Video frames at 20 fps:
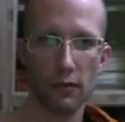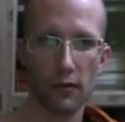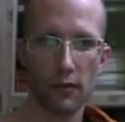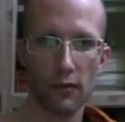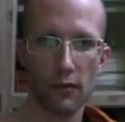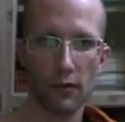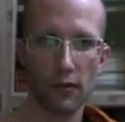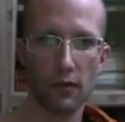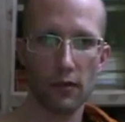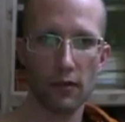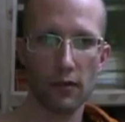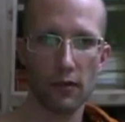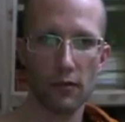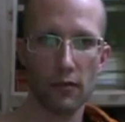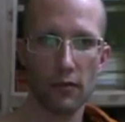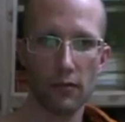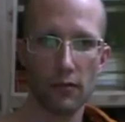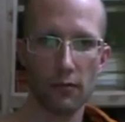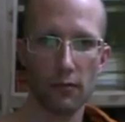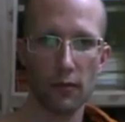people who,
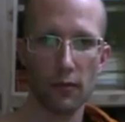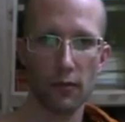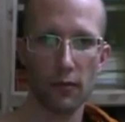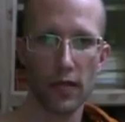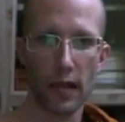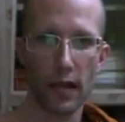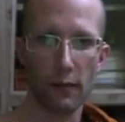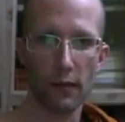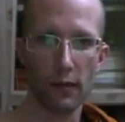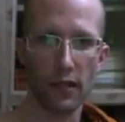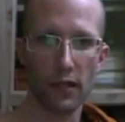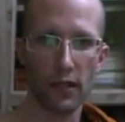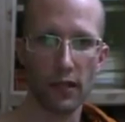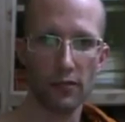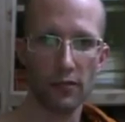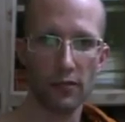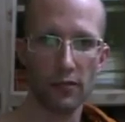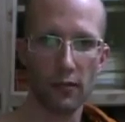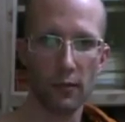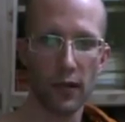who most
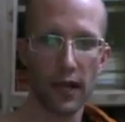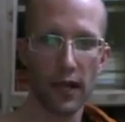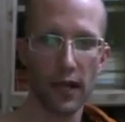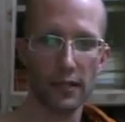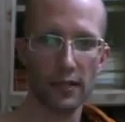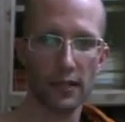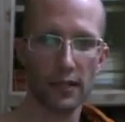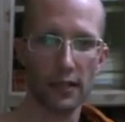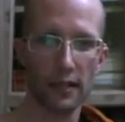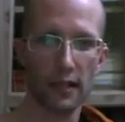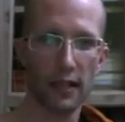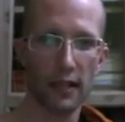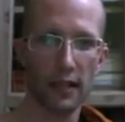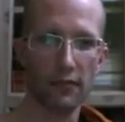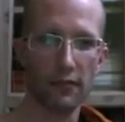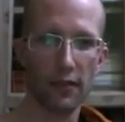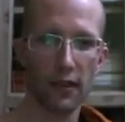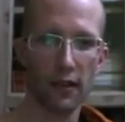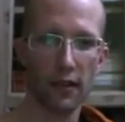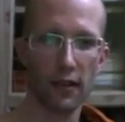applicants for monastic
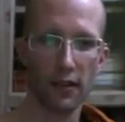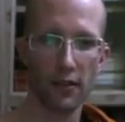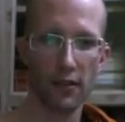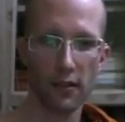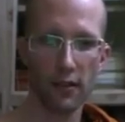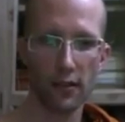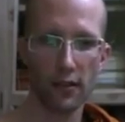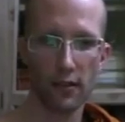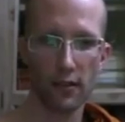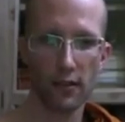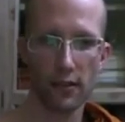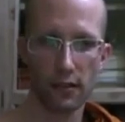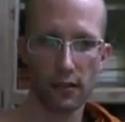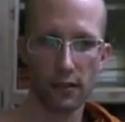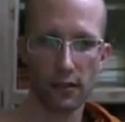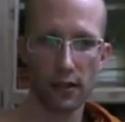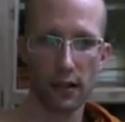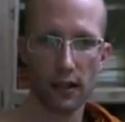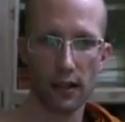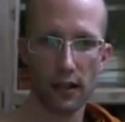life, you you
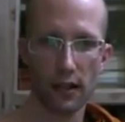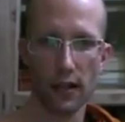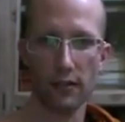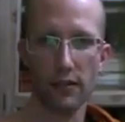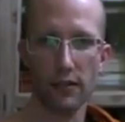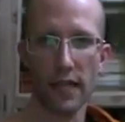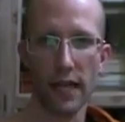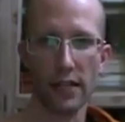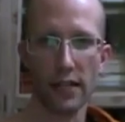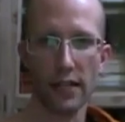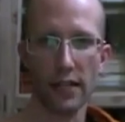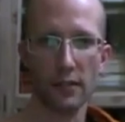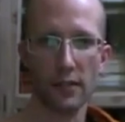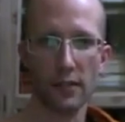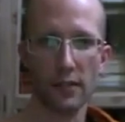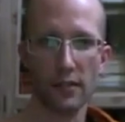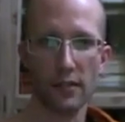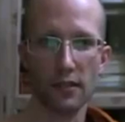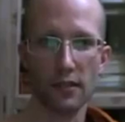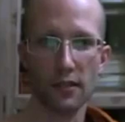you got a lot of
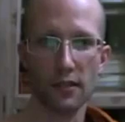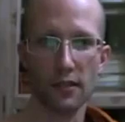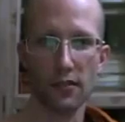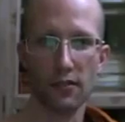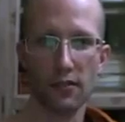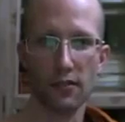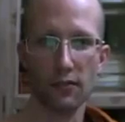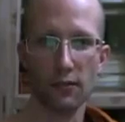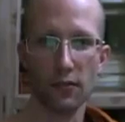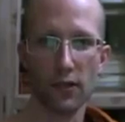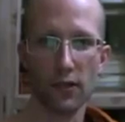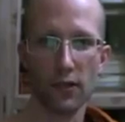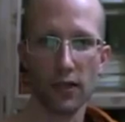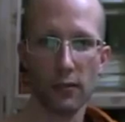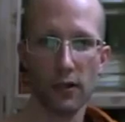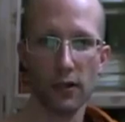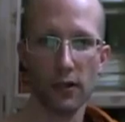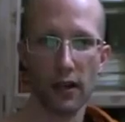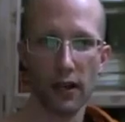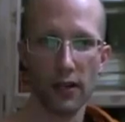attachments. So don't
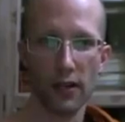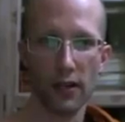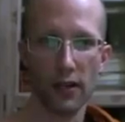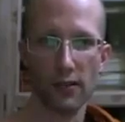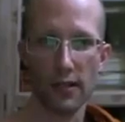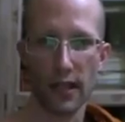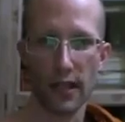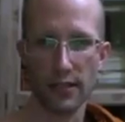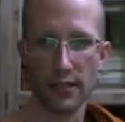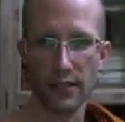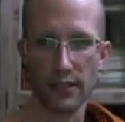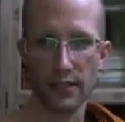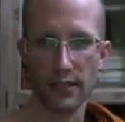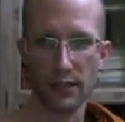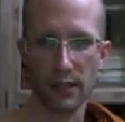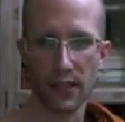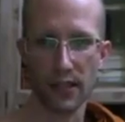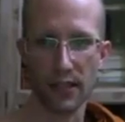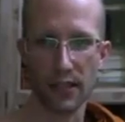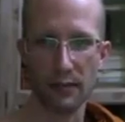worry about are you
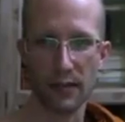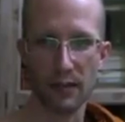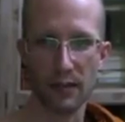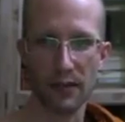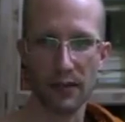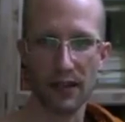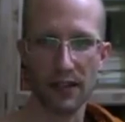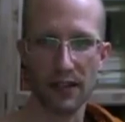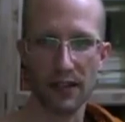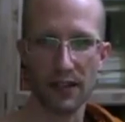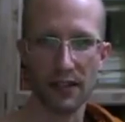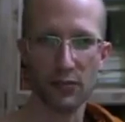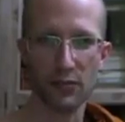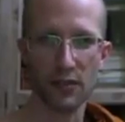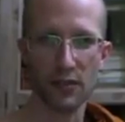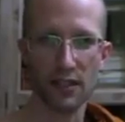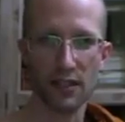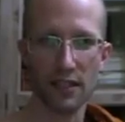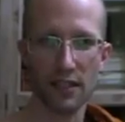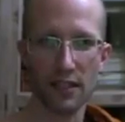attaching to becoming a monk.
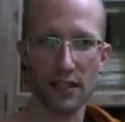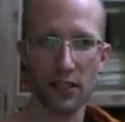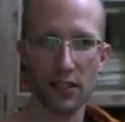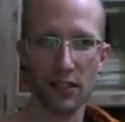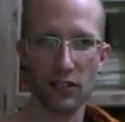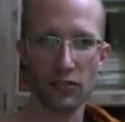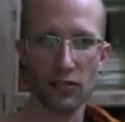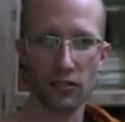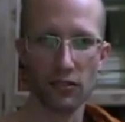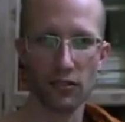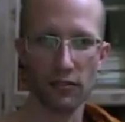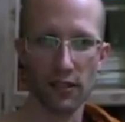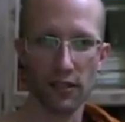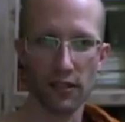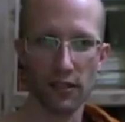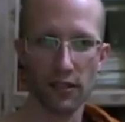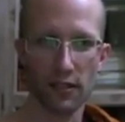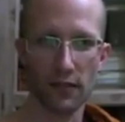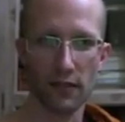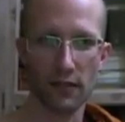It's really
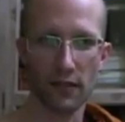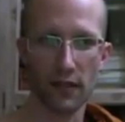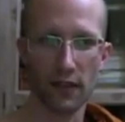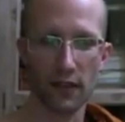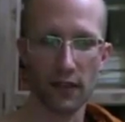trivial.